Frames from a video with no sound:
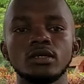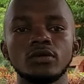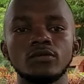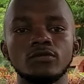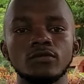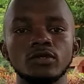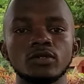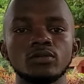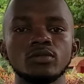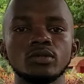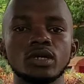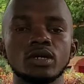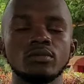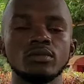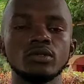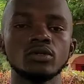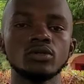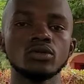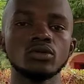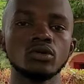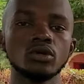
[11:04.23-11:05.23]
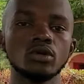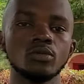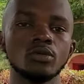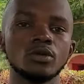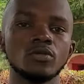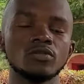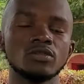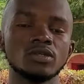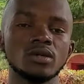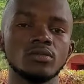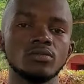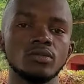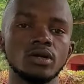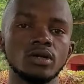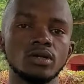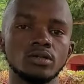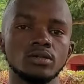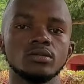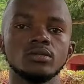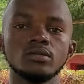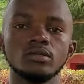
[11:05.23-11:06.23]
if you want to become a good role model of
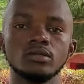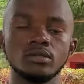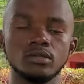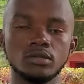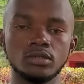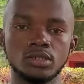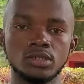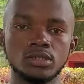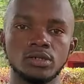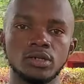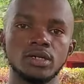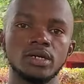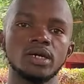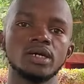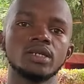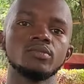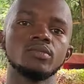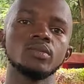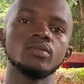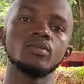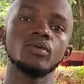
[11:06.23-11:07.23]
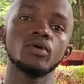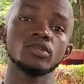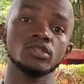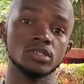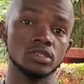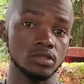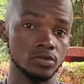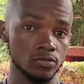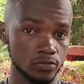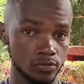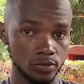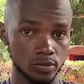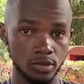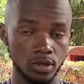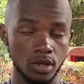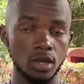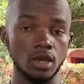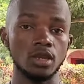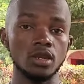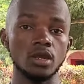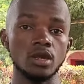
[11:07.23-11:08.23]
someone, try and be positive
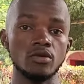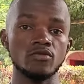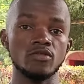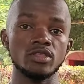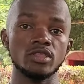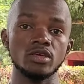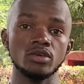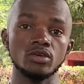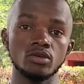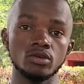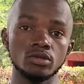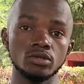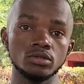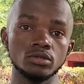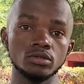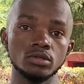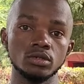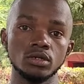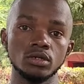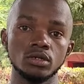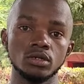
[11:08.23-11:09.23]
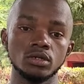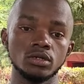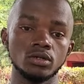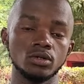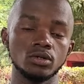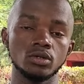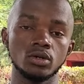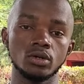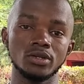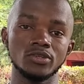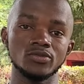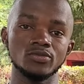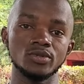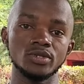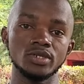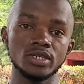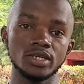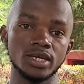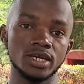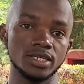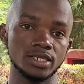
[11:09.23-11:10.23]
in everything you do. Don't always
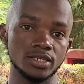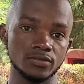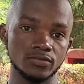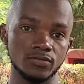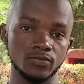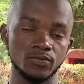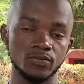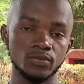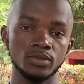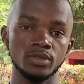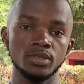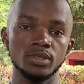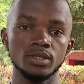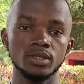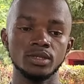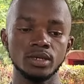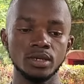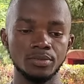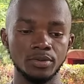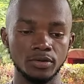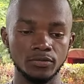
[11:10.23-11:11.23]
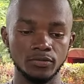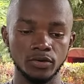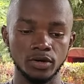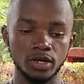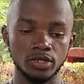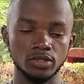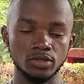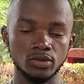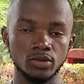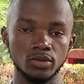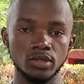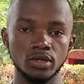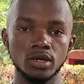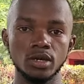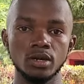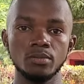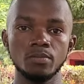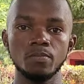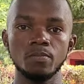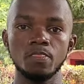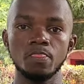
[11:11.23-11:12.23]
be negative. Keep on focusing on the
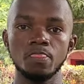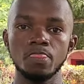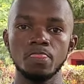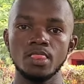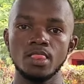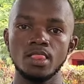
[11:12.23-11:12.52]
game.